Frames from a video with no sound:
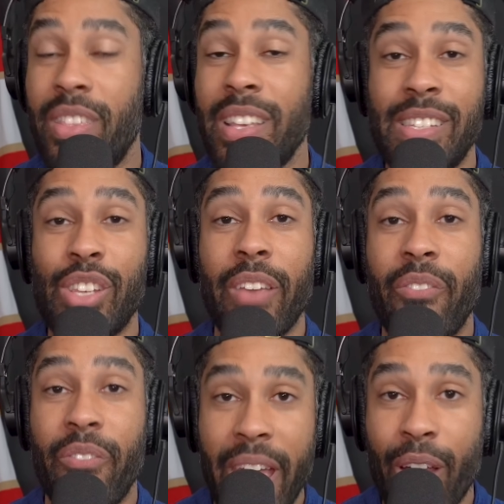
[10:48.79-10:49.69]
This is a
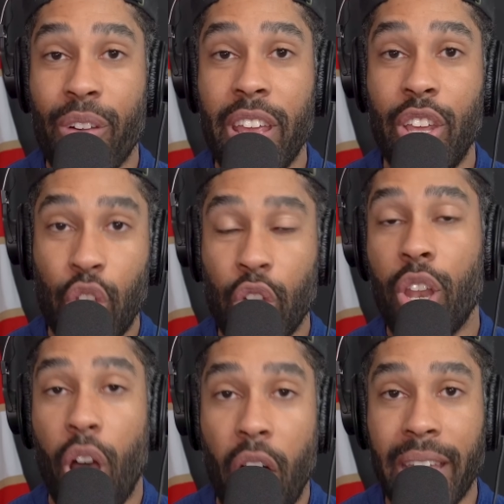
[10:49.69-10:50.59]
very
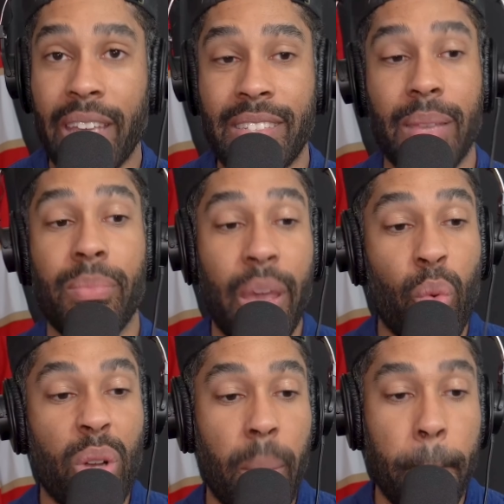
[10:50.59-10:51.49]
good hockey team. They
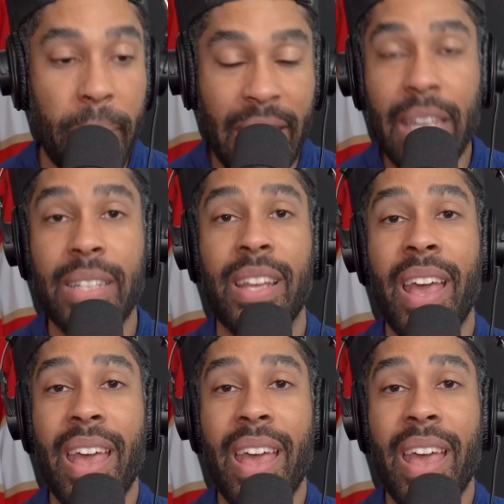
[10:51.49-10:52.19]
will compete.